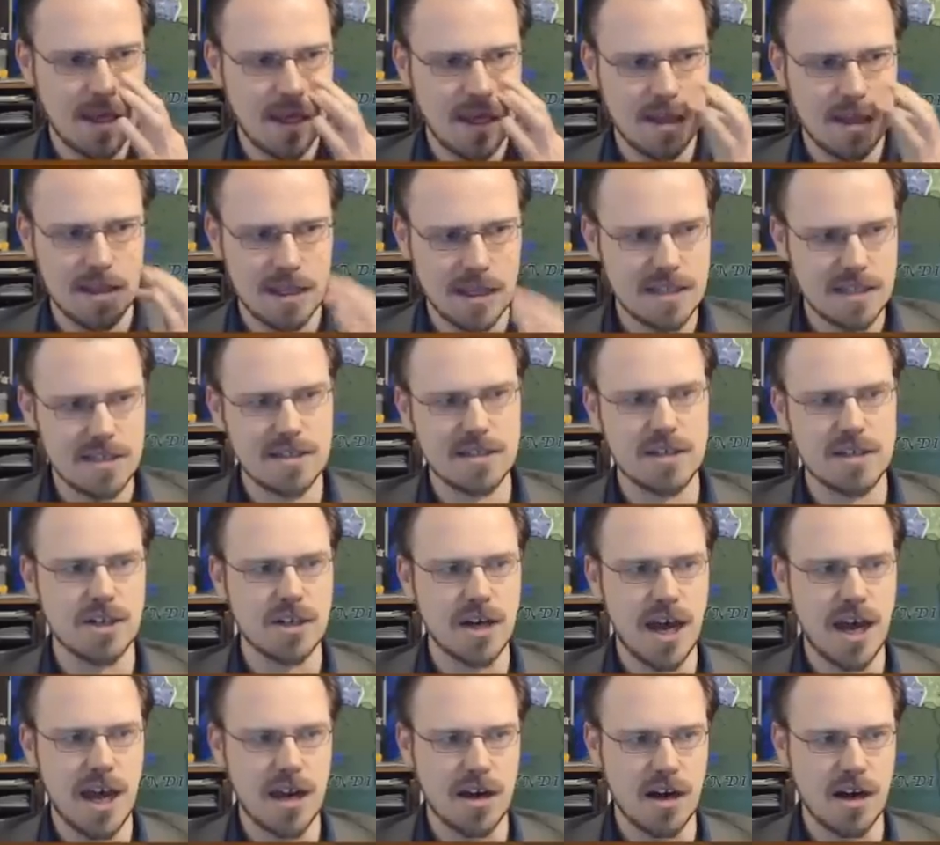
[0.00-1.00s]
This is a
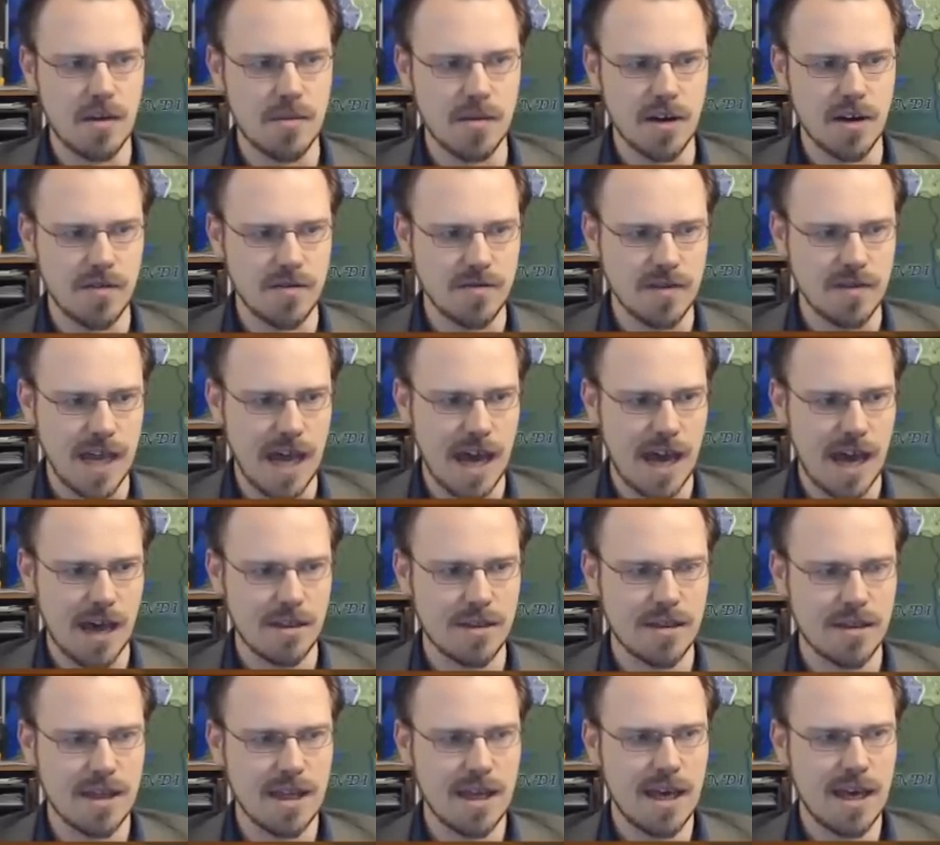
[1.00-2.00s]
giant army of death,
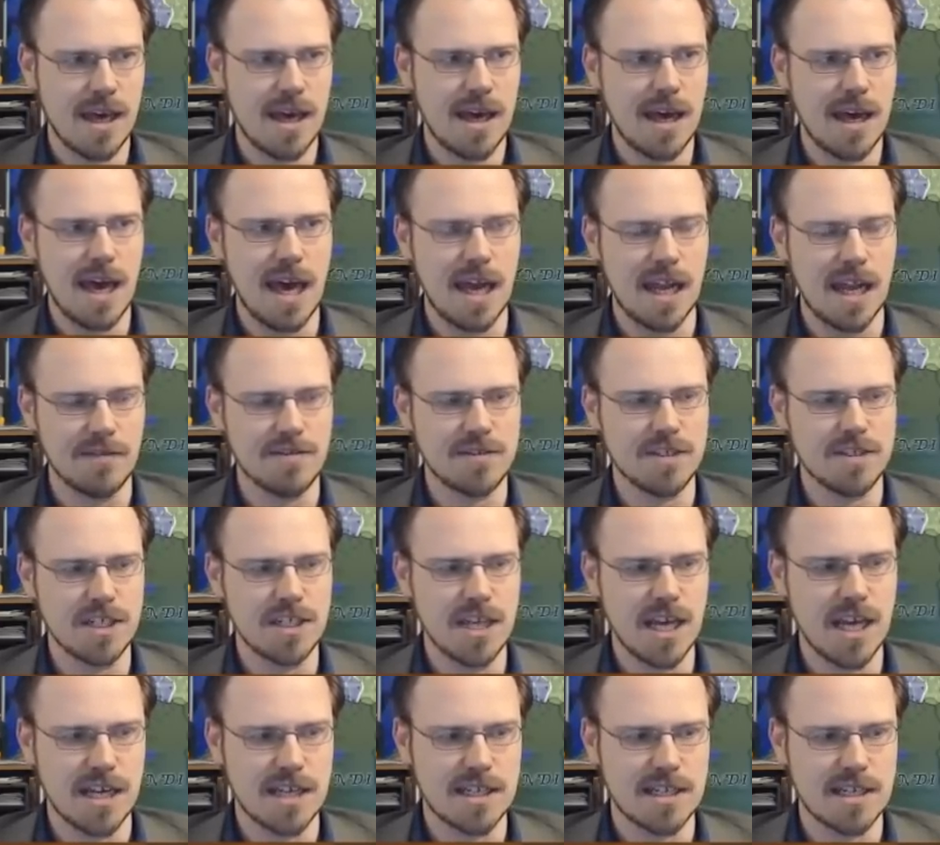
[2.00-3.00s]
and if she
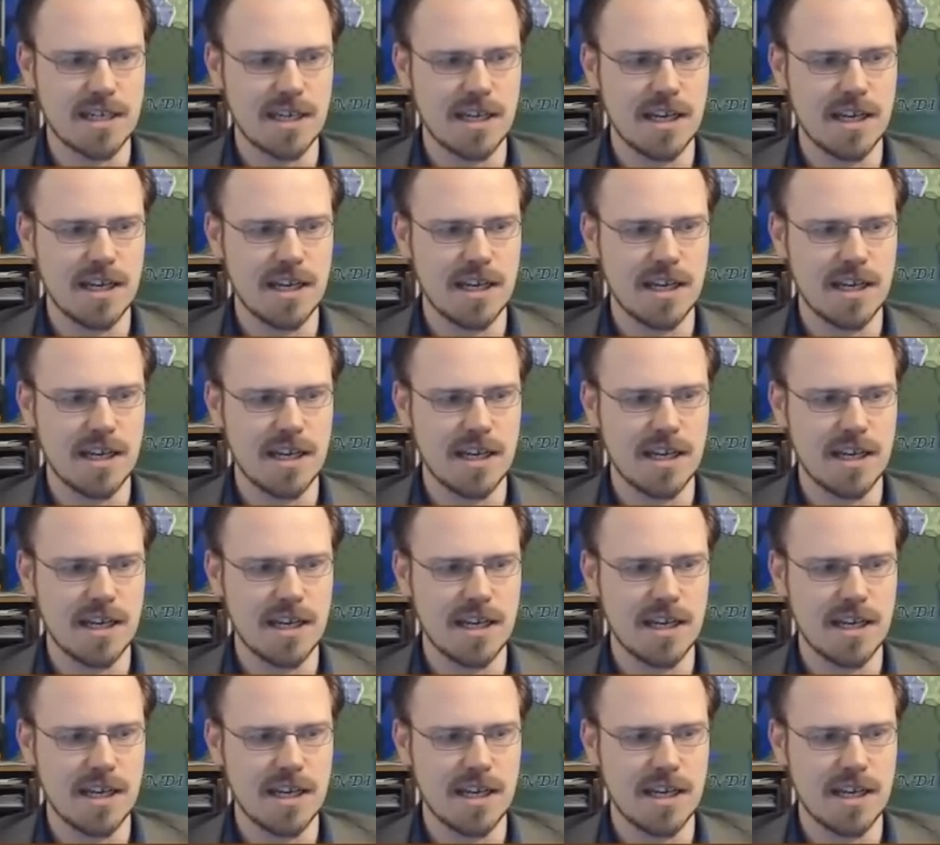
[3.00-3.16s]
takes